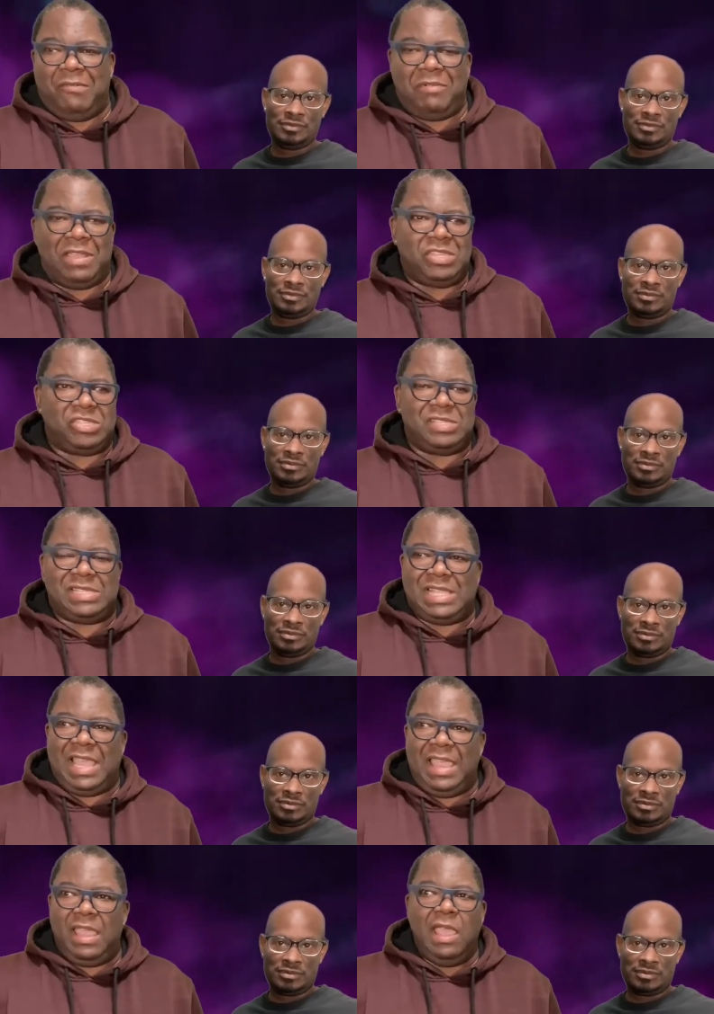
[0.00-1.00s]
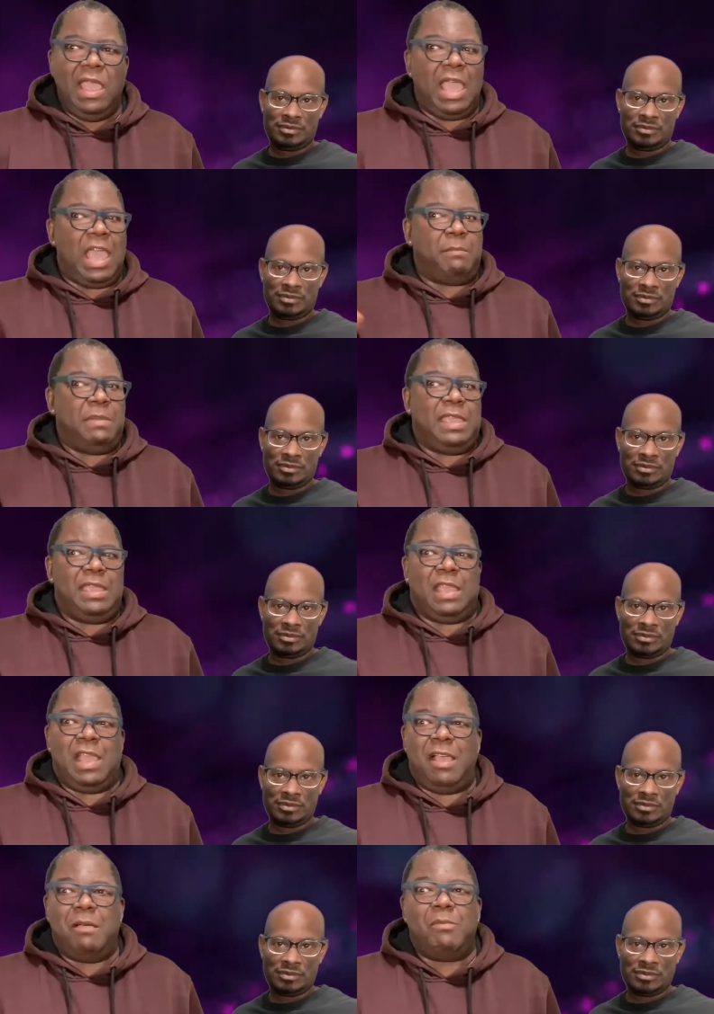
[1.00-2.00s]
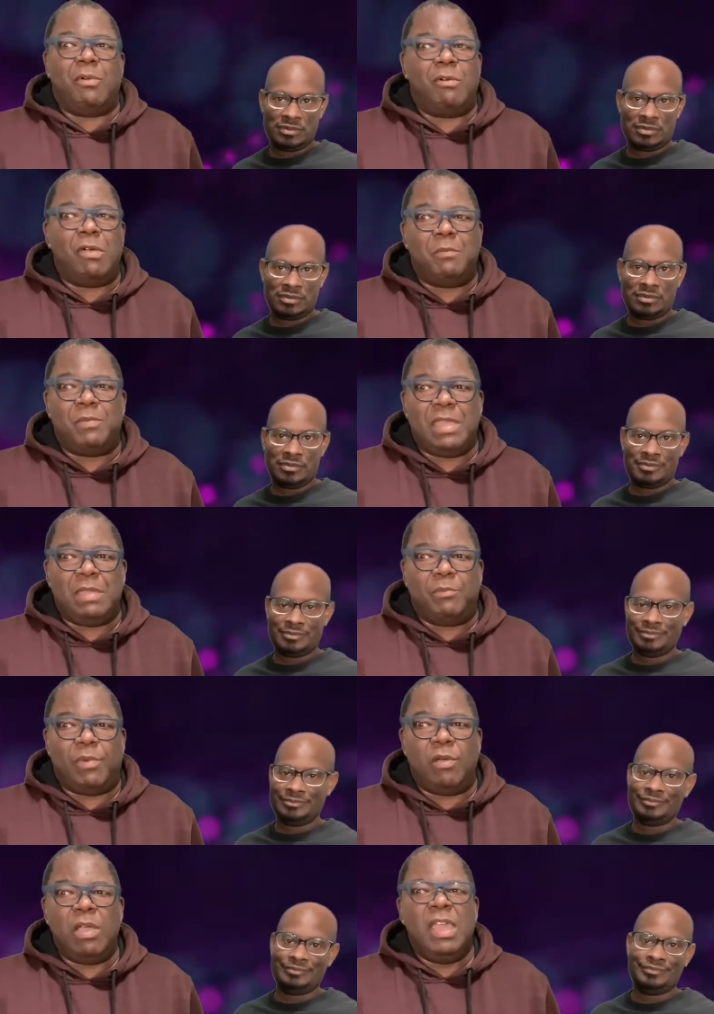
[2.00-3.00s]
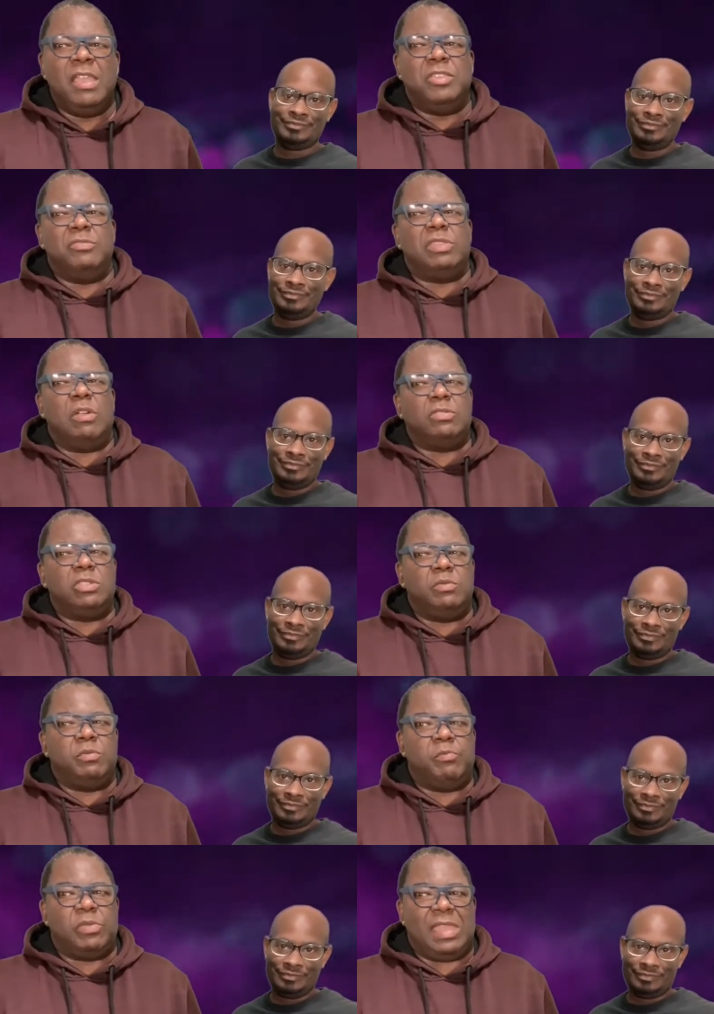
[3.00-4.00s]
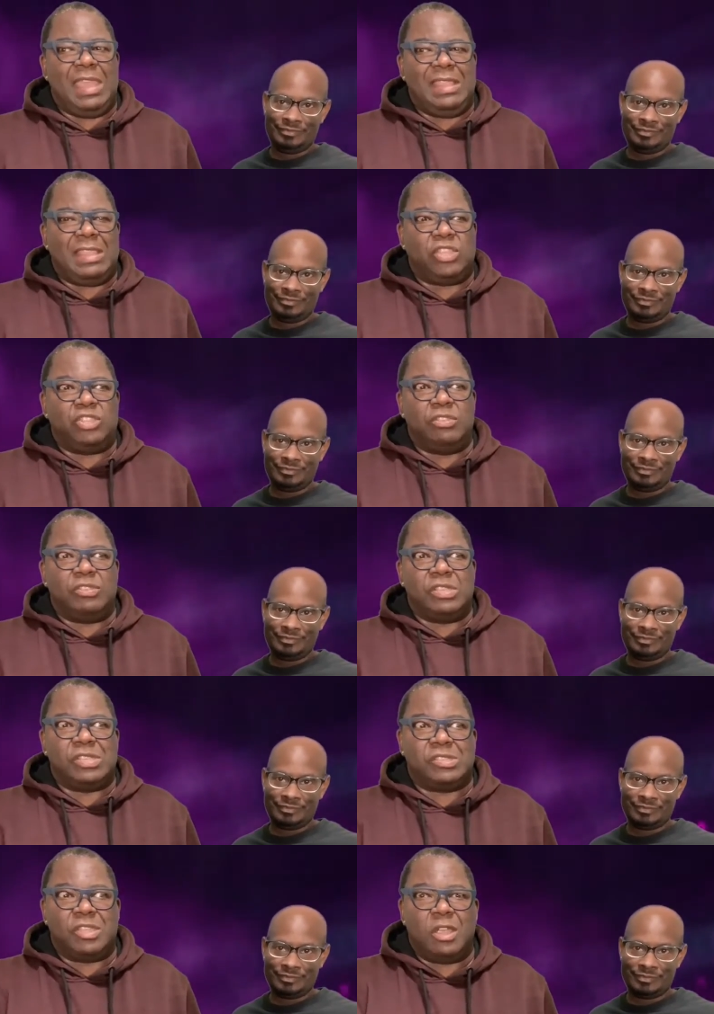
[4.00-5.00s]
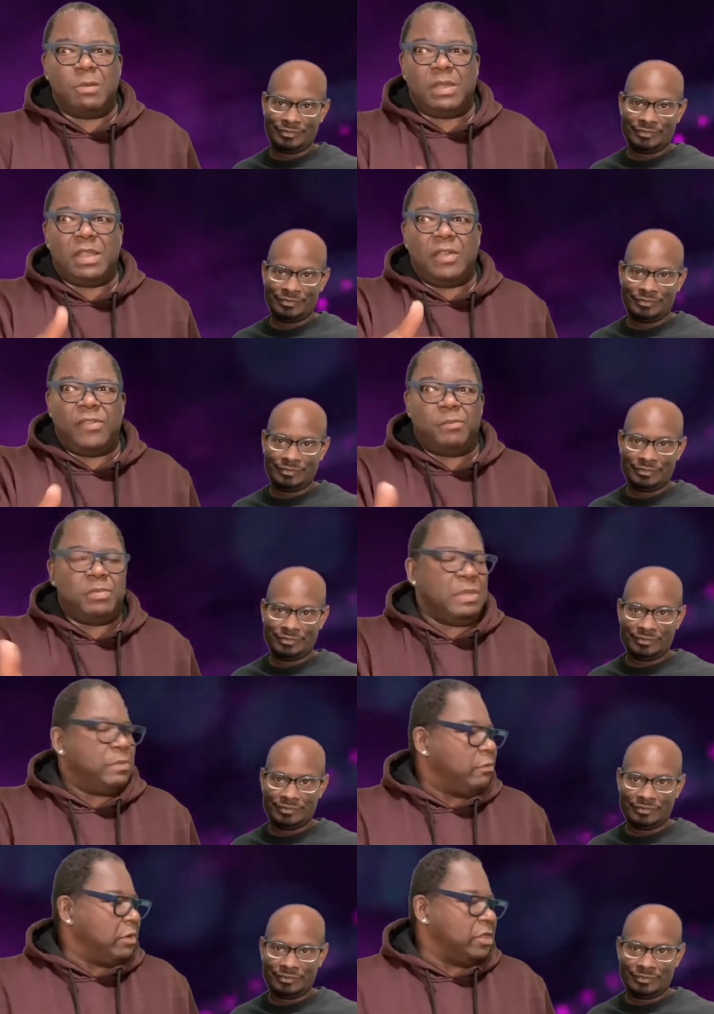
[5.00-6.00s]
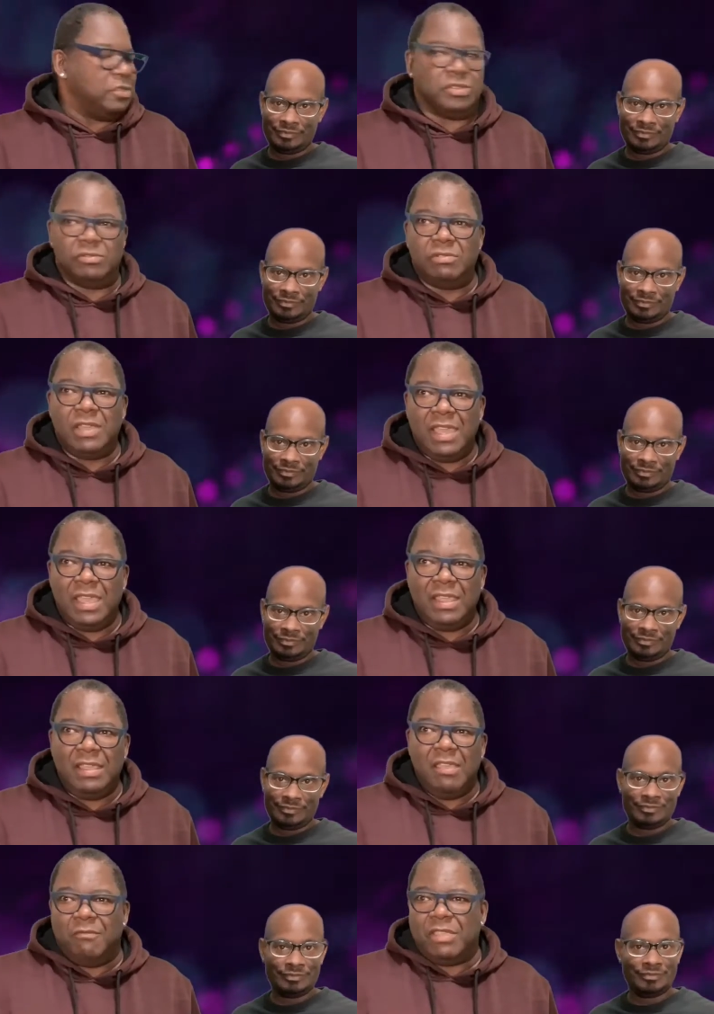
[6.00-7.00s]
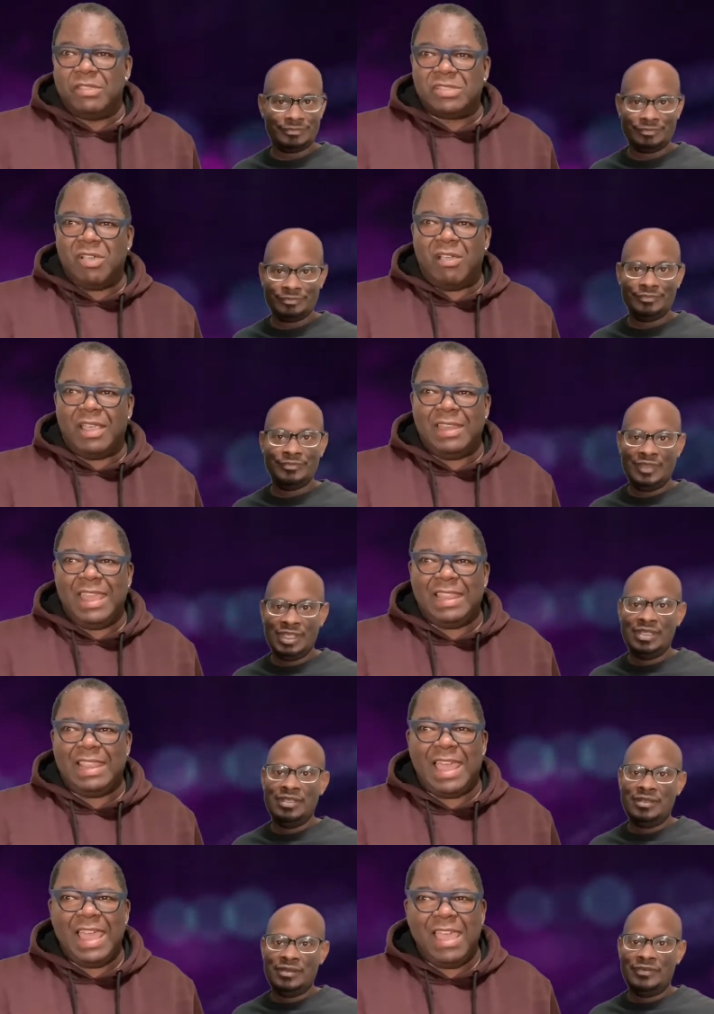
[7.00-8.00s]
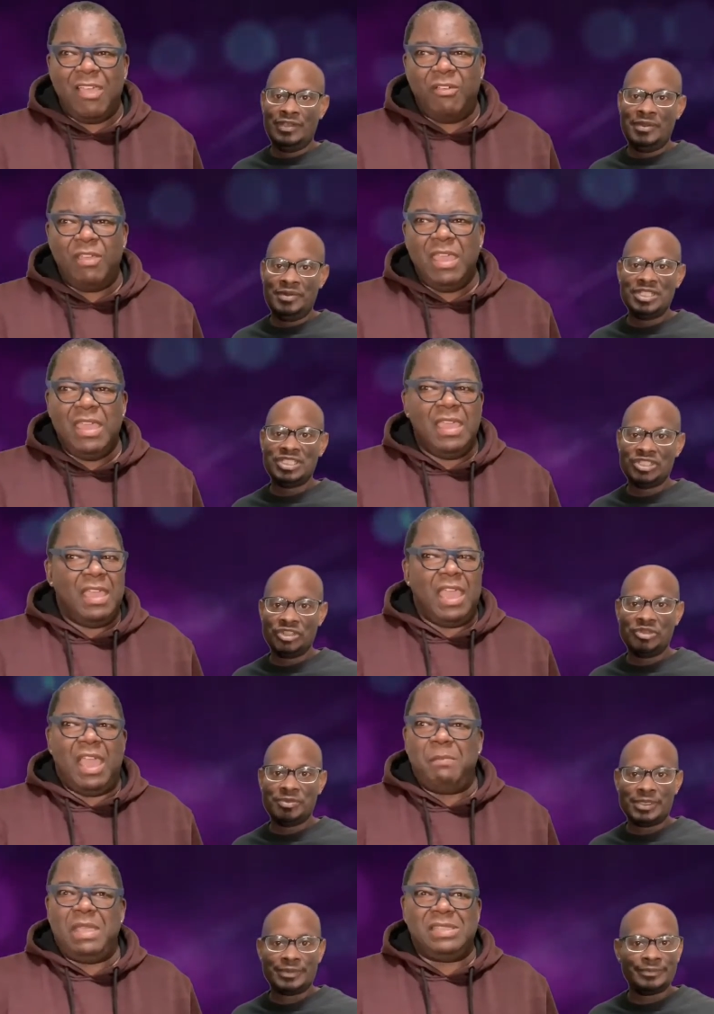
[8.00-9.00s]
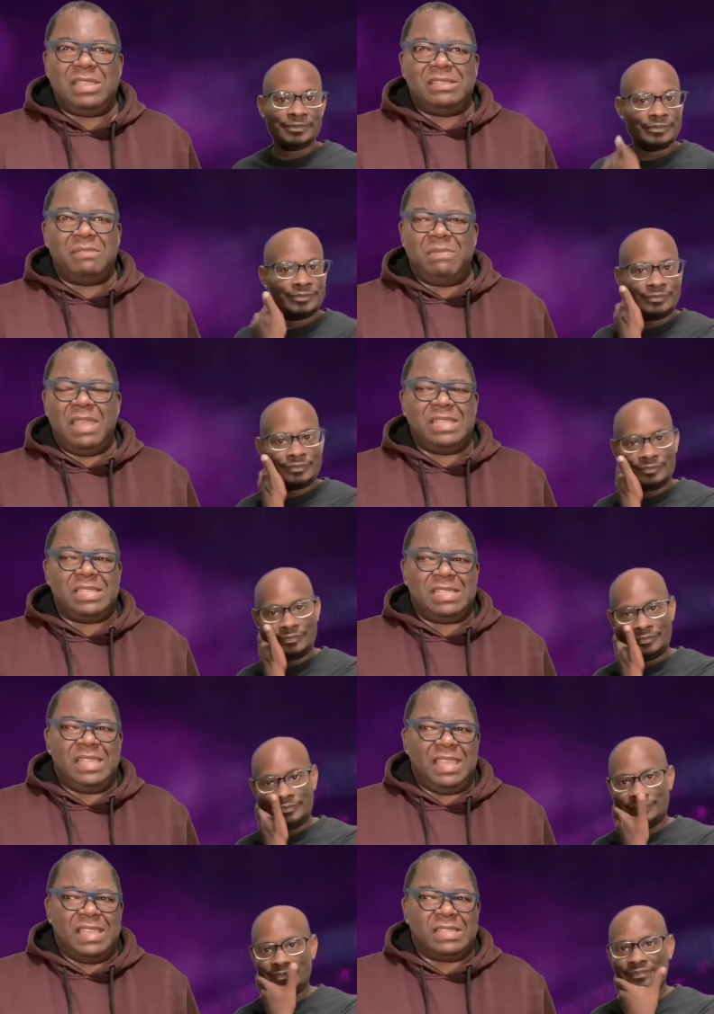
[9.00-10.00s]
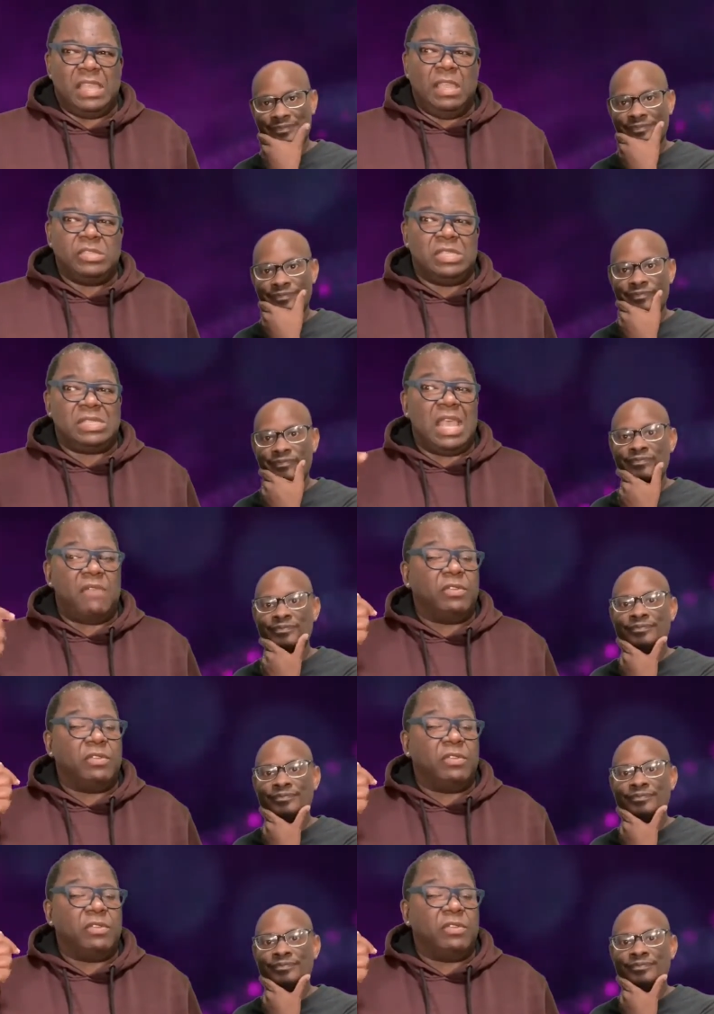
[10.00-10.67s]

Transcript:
Speaker 1: What did you say? I mean, come on, people. You don't you think that you're disturbing other people when you do that? when you're talking that loud. Very disturbing. I mean, it doesn't make sense. Just have a